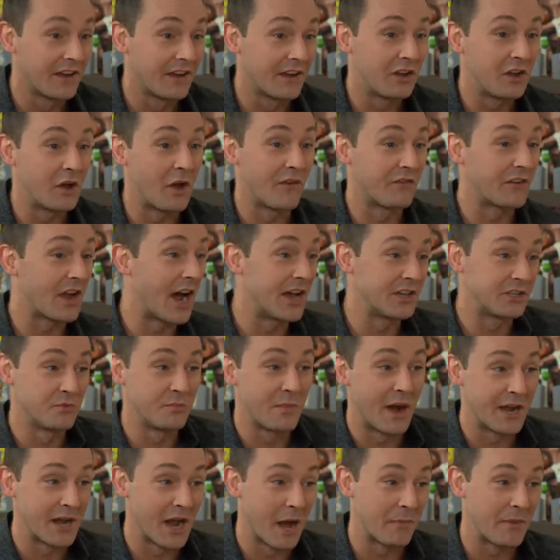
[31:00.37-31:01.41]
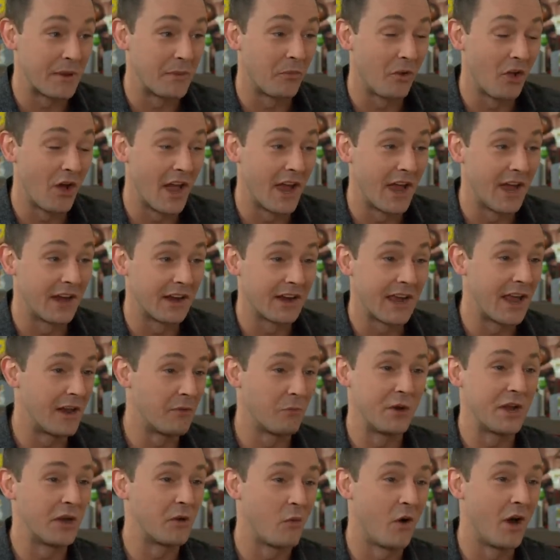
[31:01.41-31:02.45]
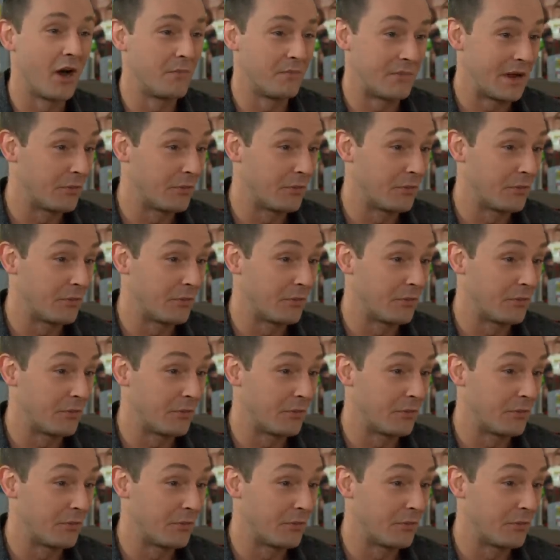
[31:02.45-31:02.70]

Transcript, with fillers: You have guys who might not be playing in week 1.